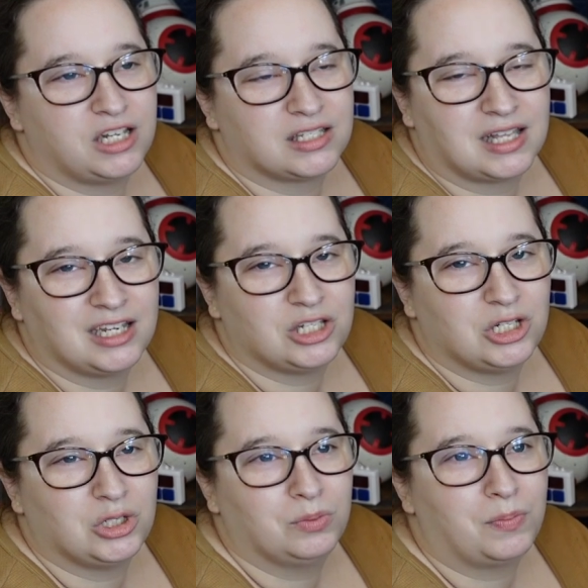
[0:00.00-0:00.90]
just like
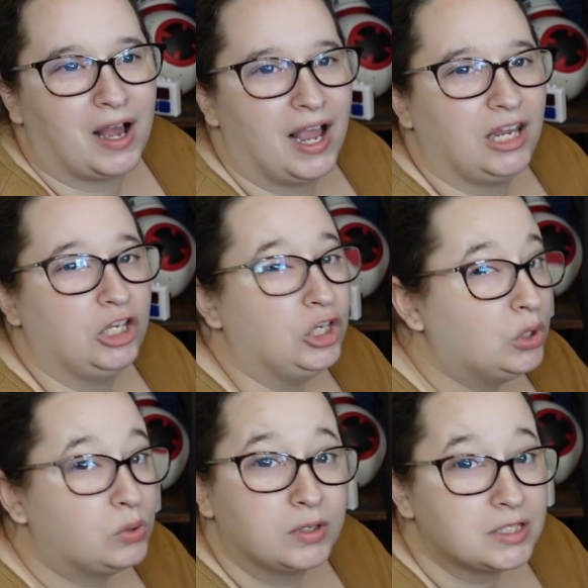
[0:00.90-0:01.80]
to buy
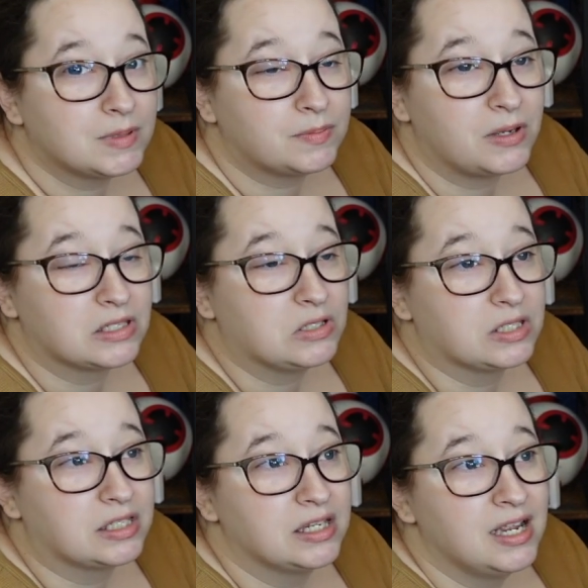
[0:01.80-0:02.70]
new Christmas
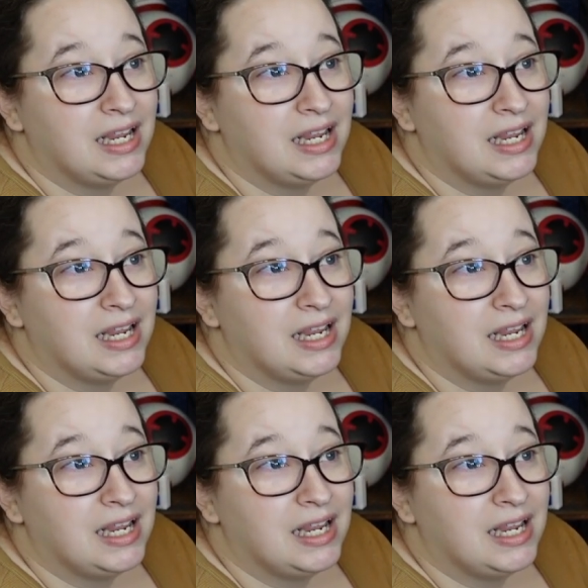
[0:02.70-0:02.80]
puzzles